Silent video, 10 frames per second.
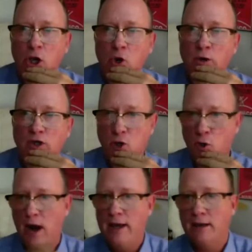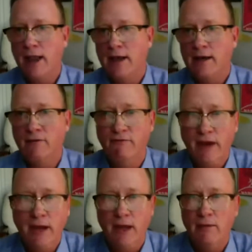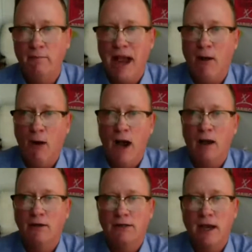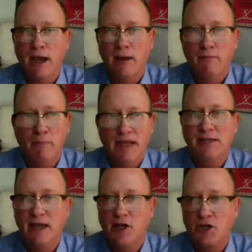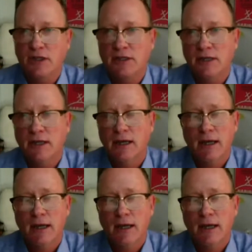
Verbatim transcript: who is great at convening powwows and peace sessions